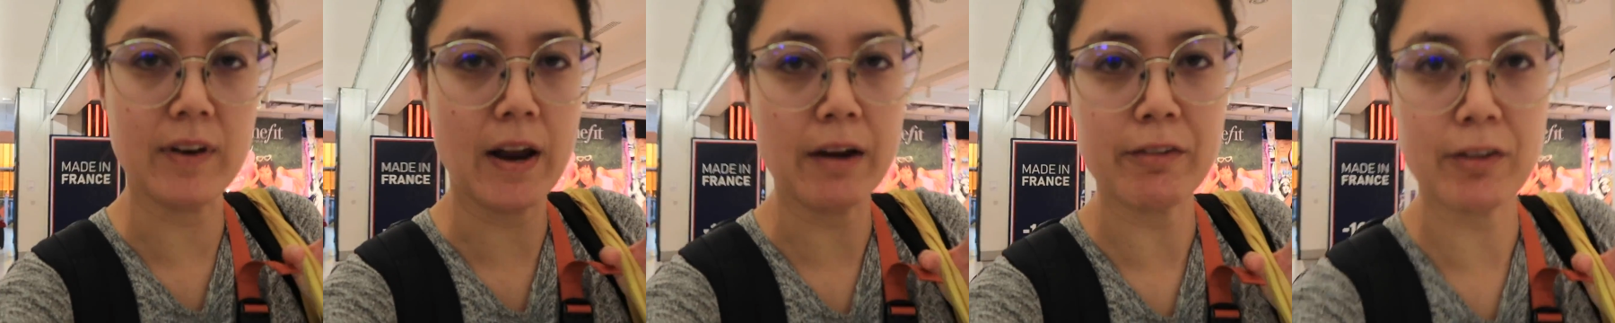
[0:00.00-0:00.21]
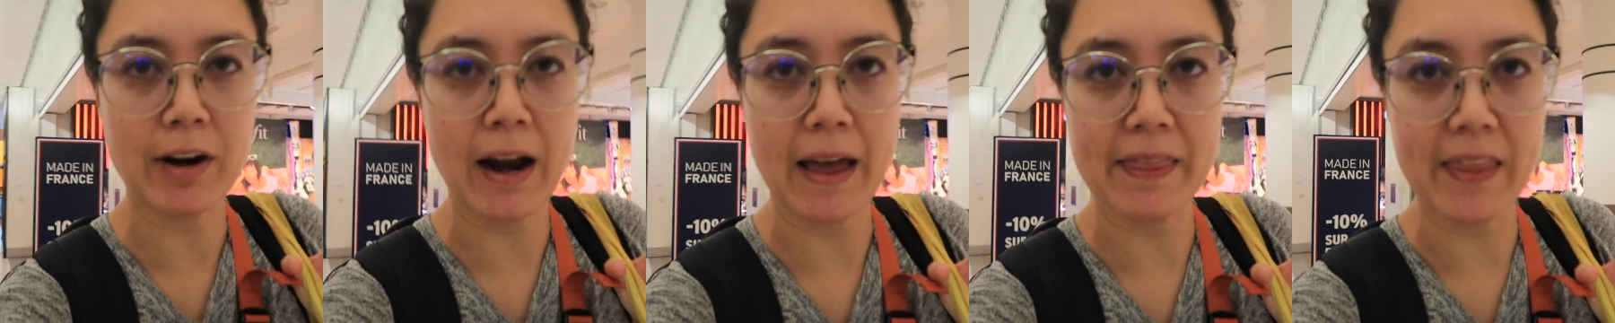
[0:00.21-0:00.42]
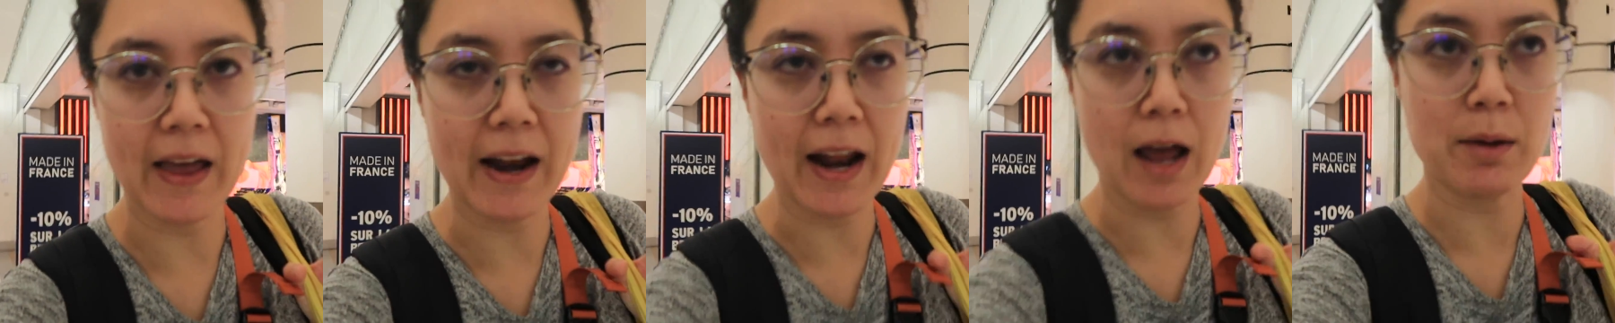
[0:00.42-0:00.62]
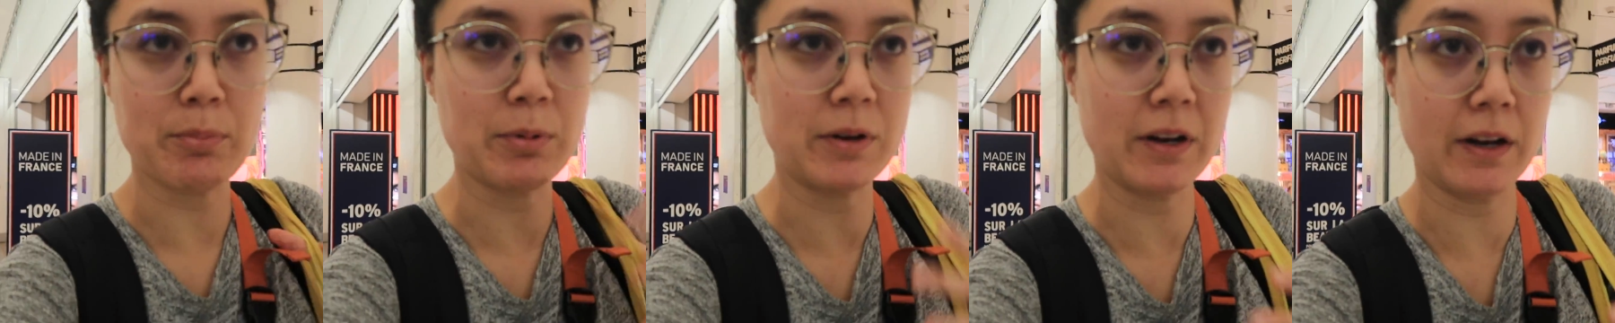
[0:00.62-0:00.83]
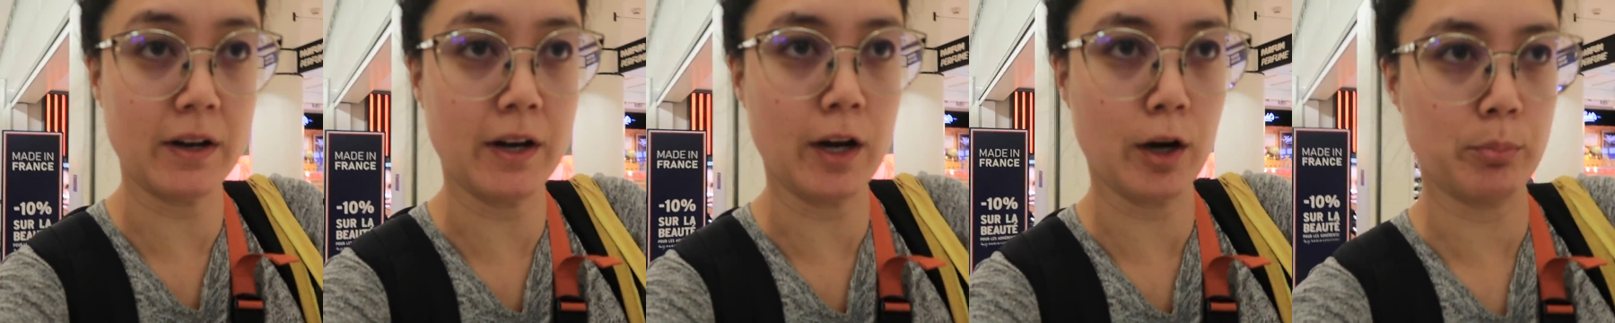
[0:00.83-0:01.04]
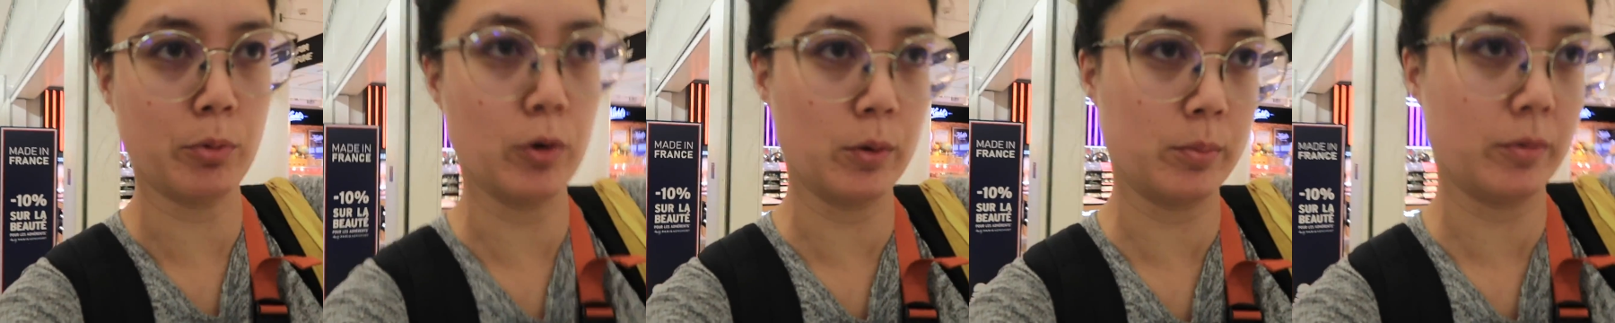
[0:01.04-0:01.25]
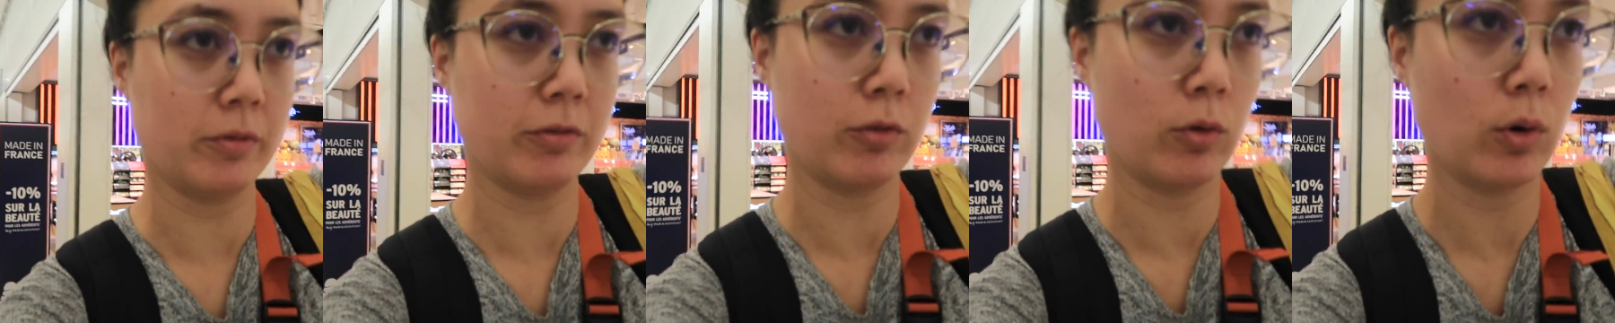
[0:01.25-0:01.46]
never had that happen in an
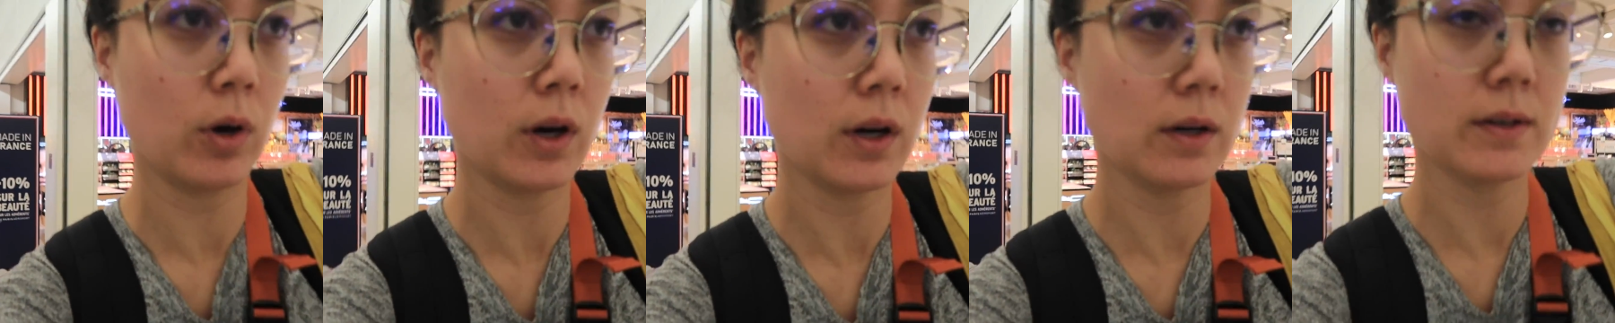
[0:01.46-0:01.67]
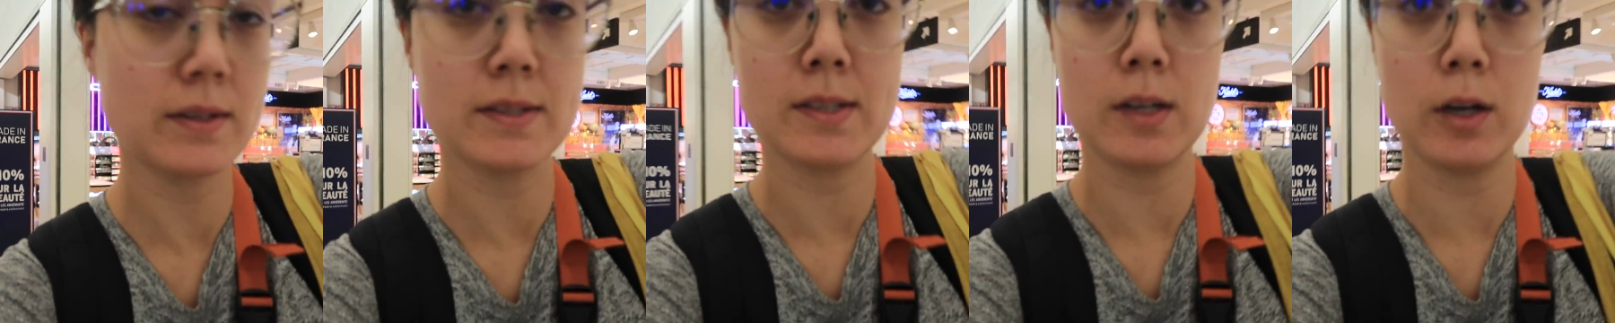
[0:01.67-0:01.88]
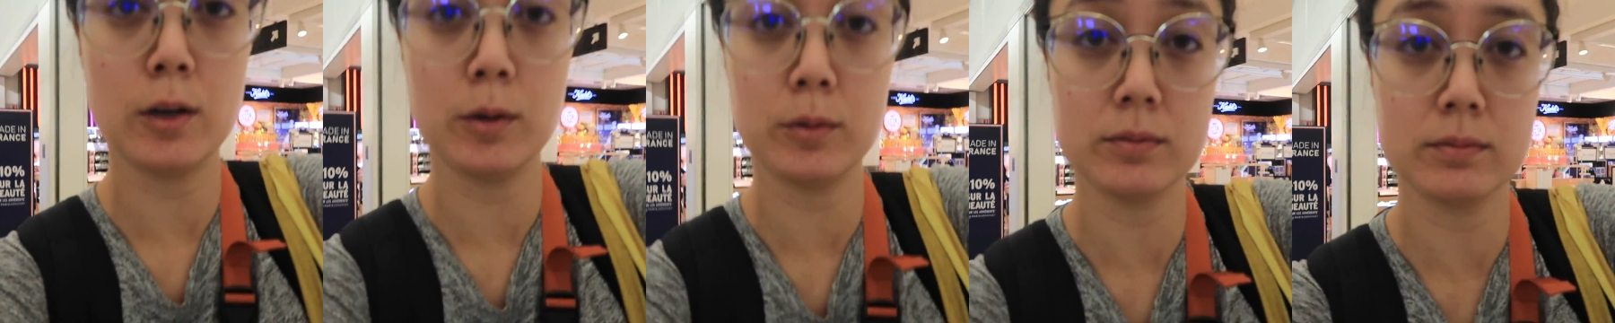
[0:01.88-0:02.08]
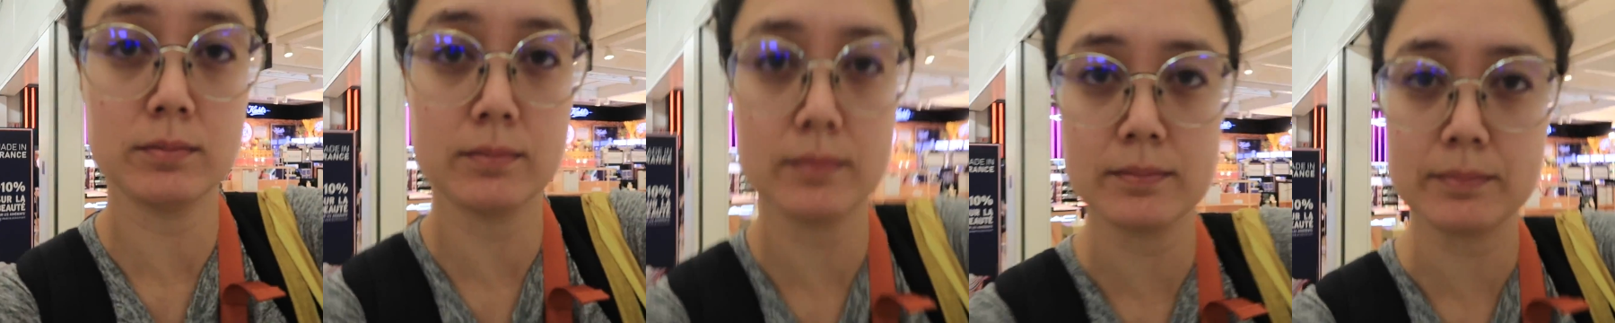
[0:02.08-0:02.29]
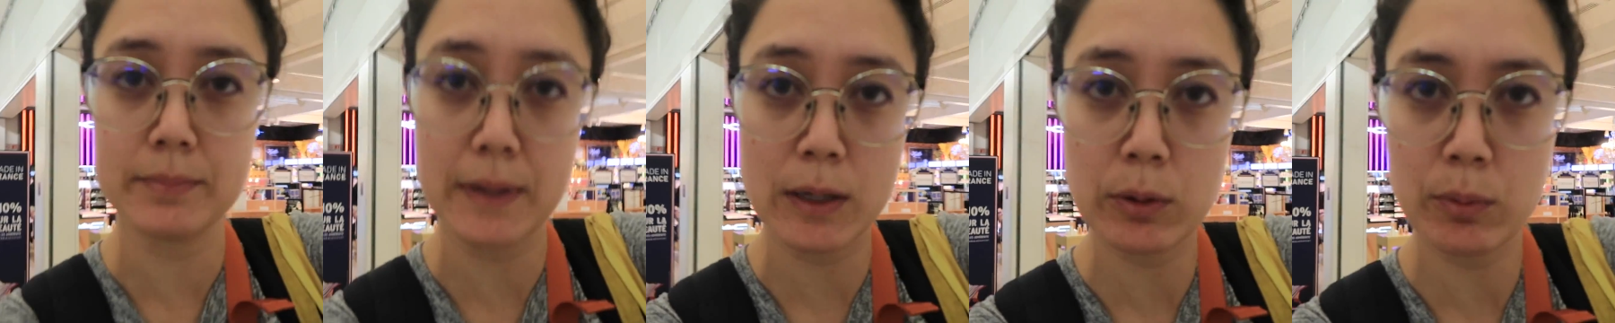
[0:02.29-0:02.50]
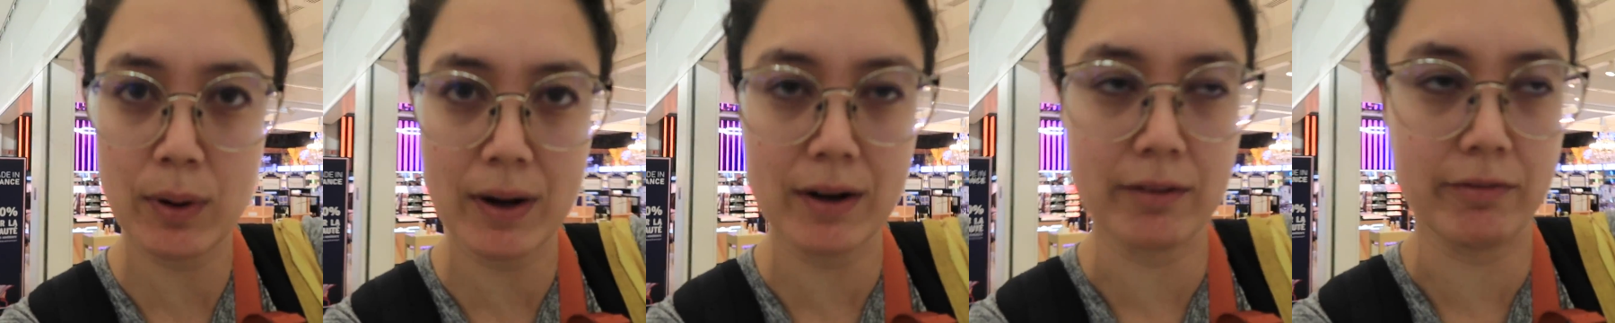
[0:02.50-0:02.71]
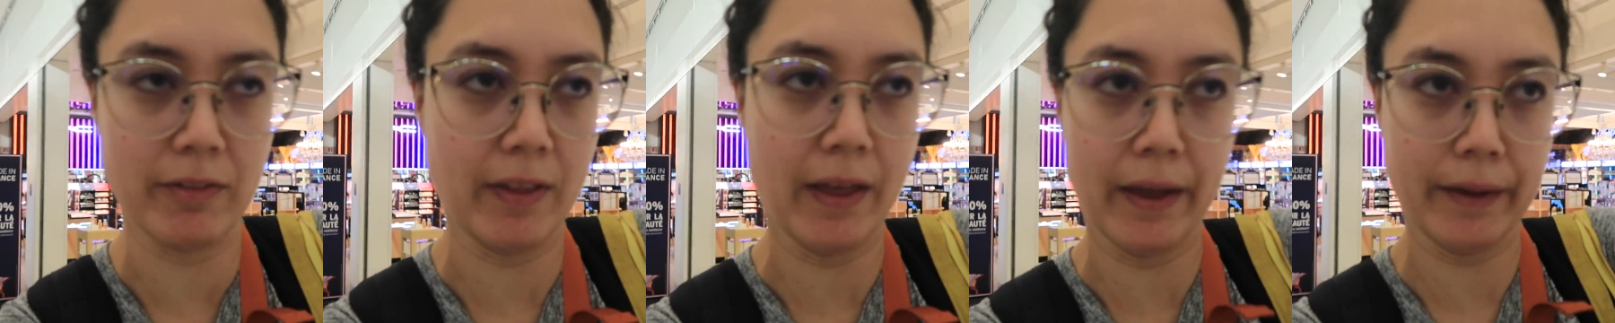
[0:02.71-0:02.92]
airport before, so be
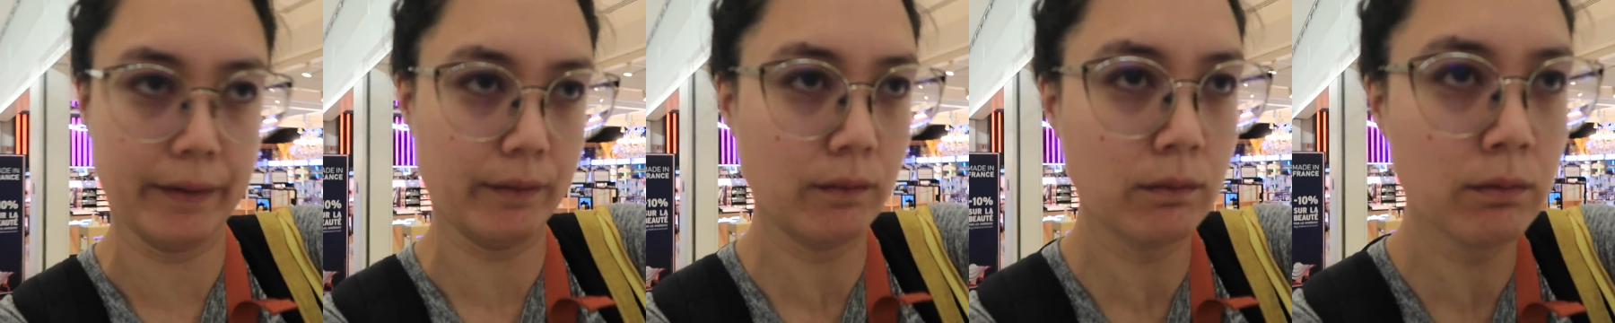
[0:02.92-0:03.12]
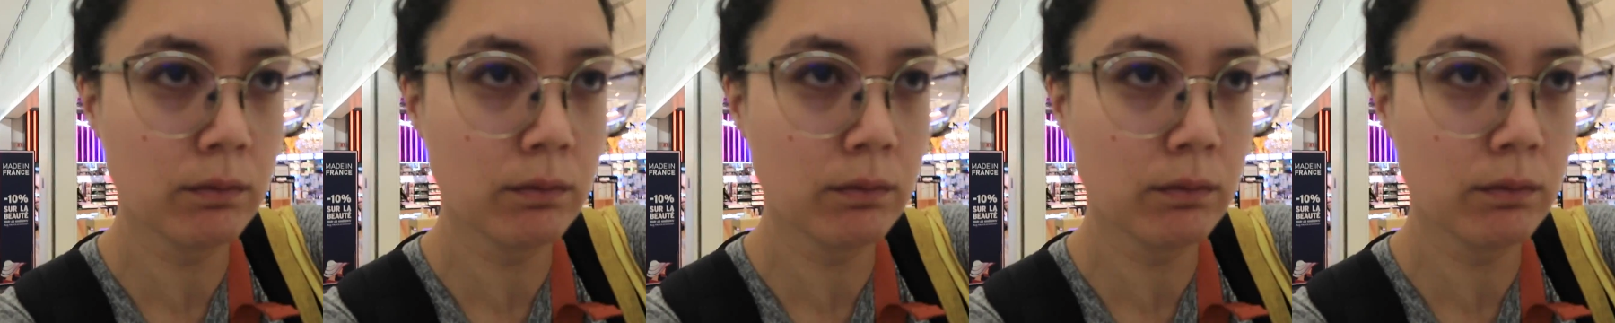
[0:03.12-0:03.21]
aware of that.